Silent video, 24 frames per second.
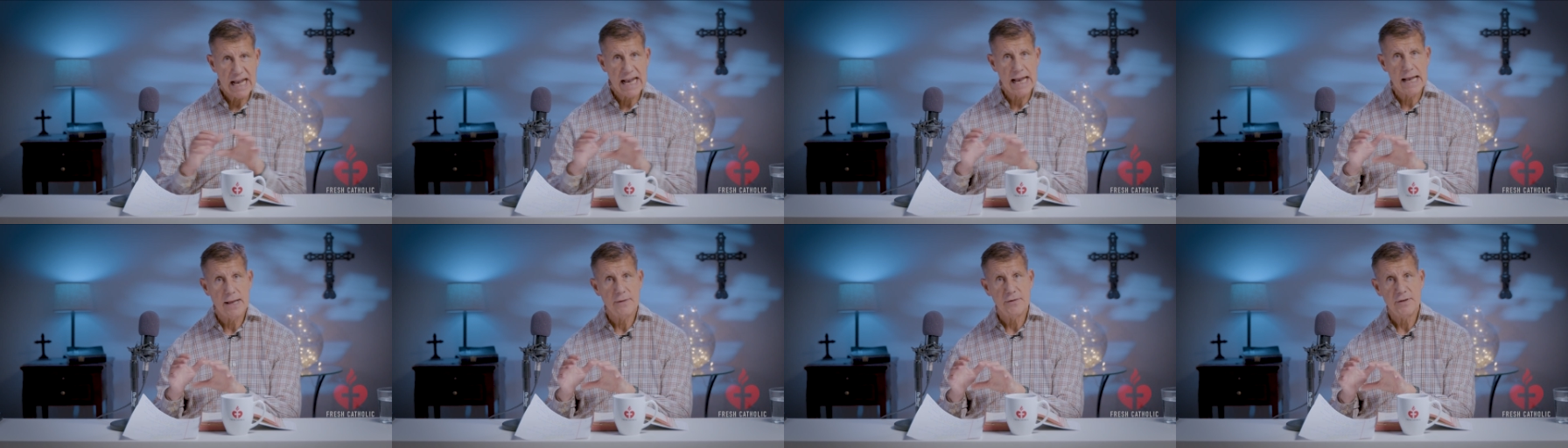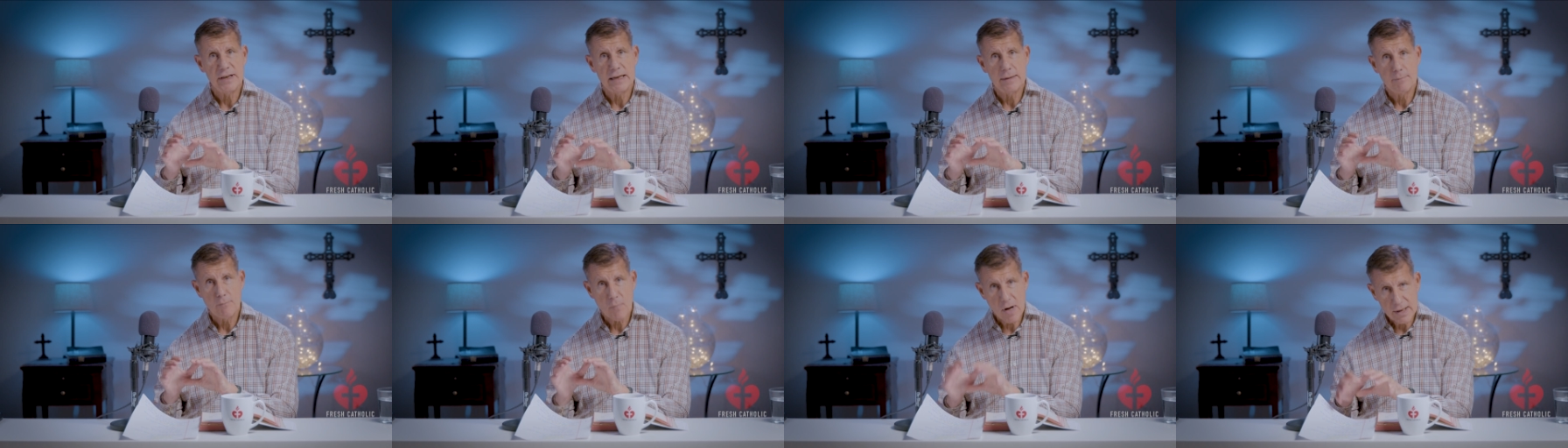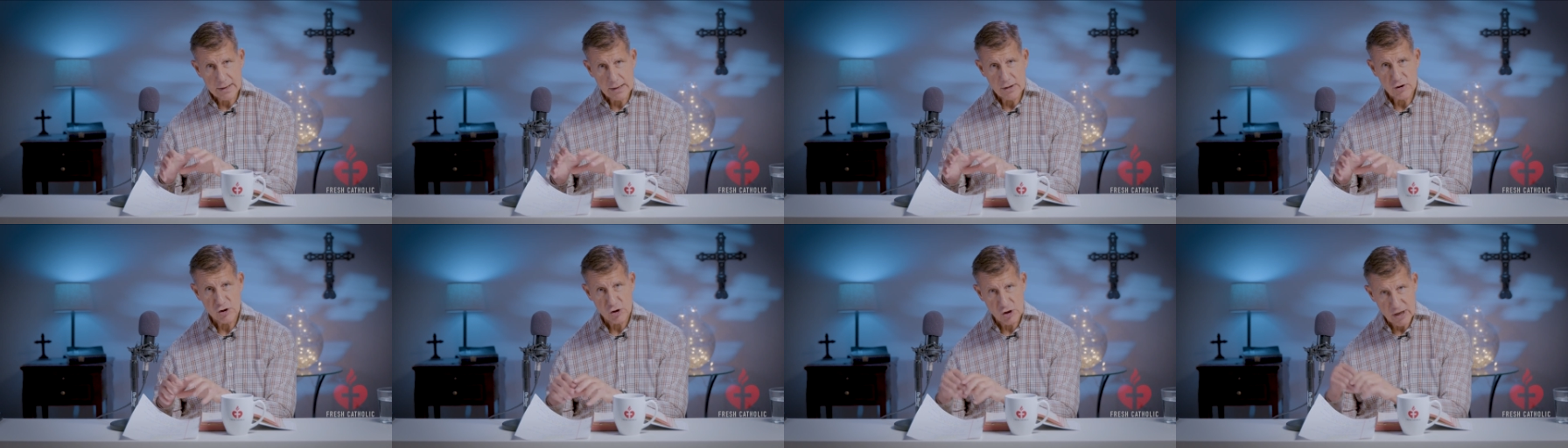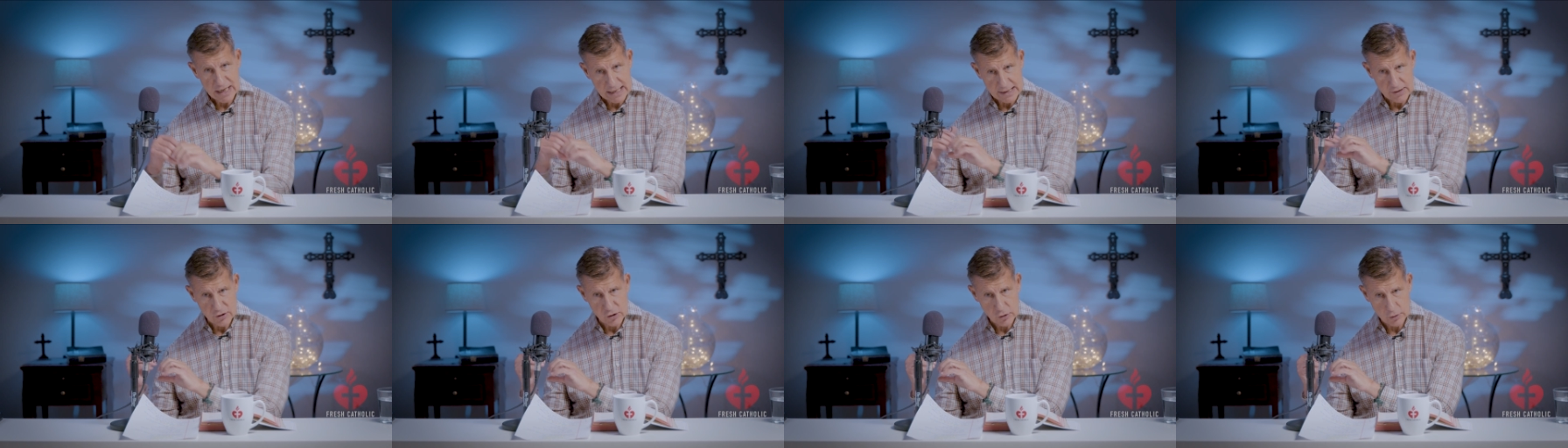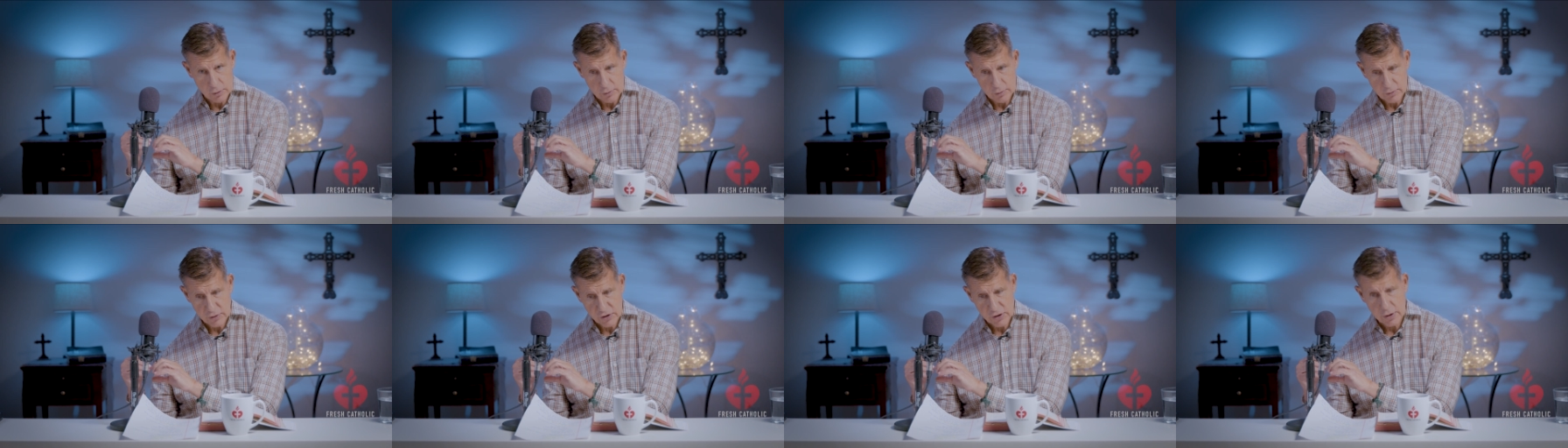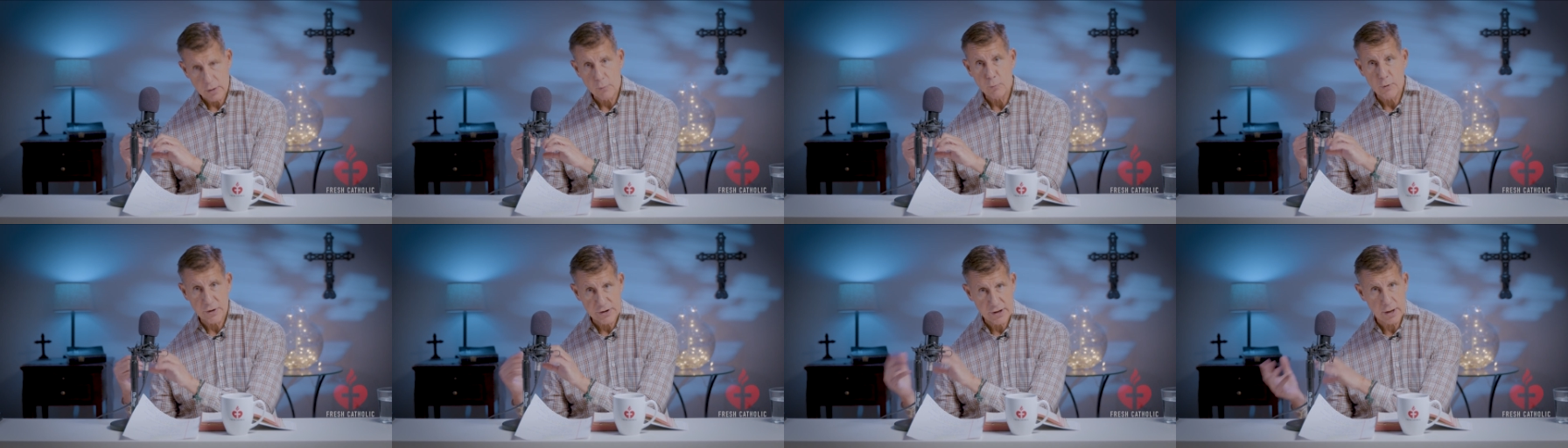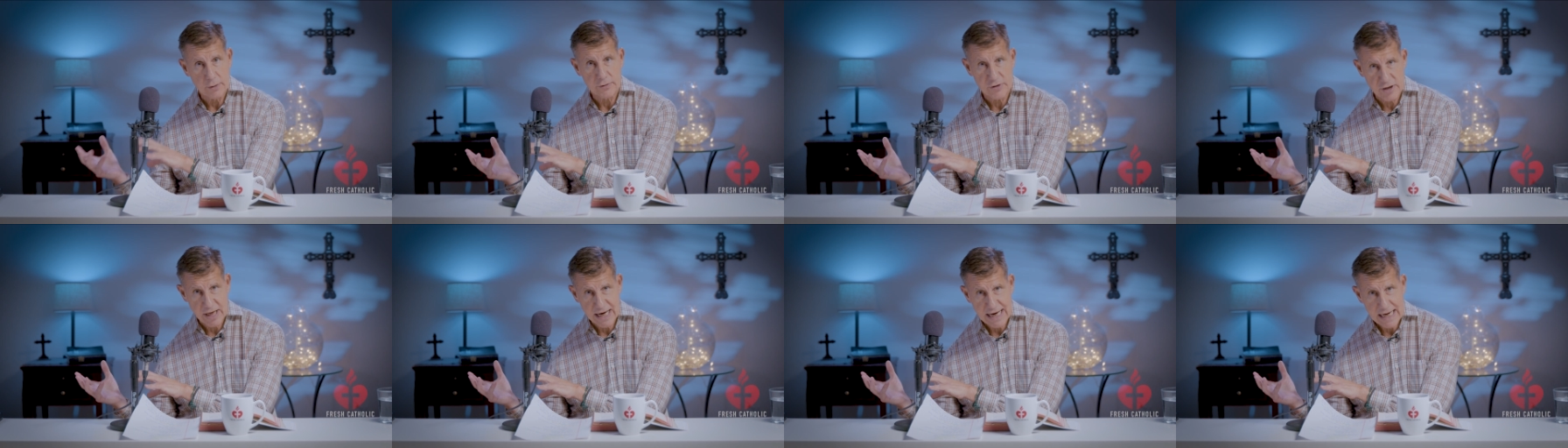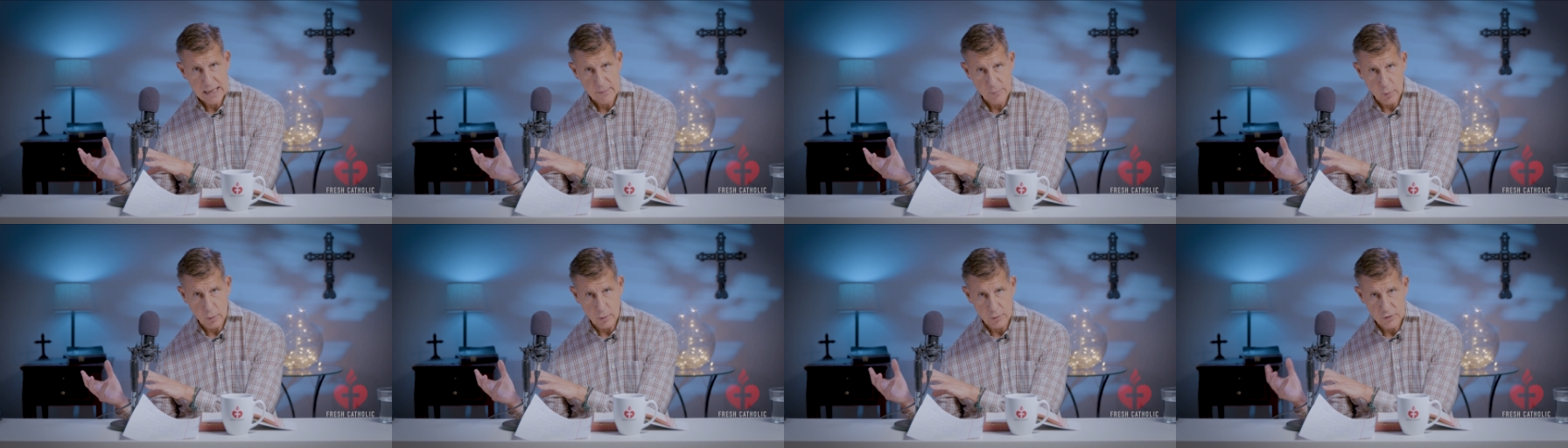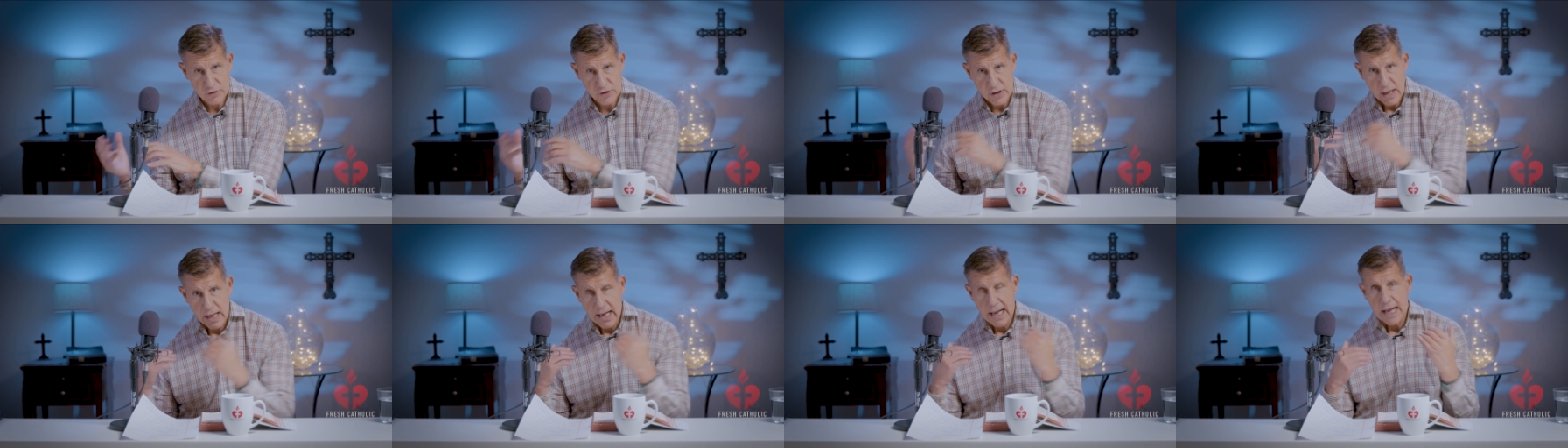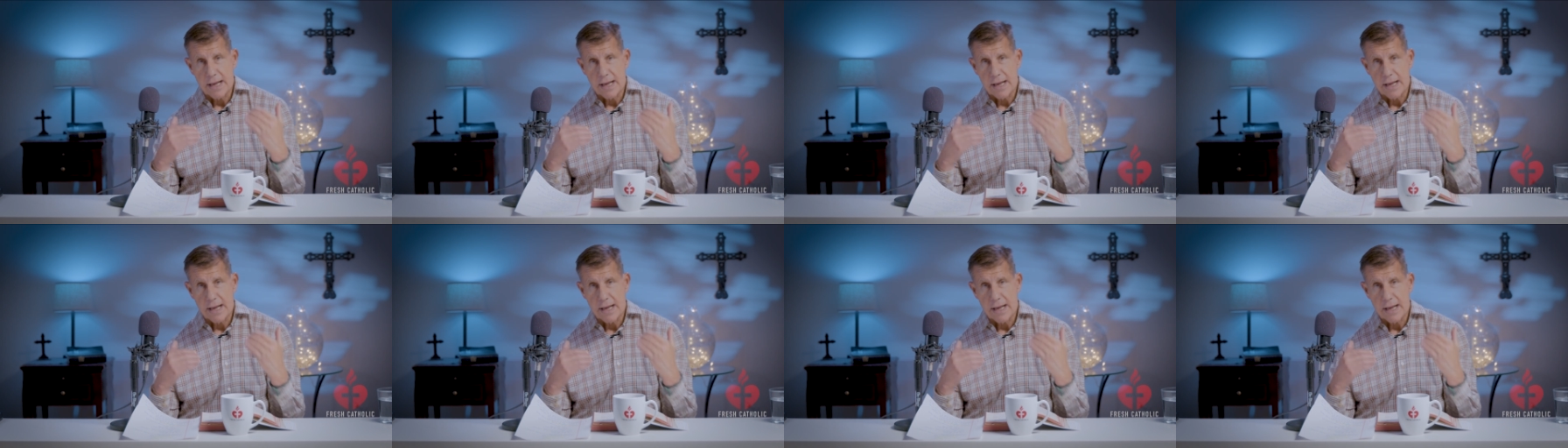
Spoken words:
and the money changers with their tables,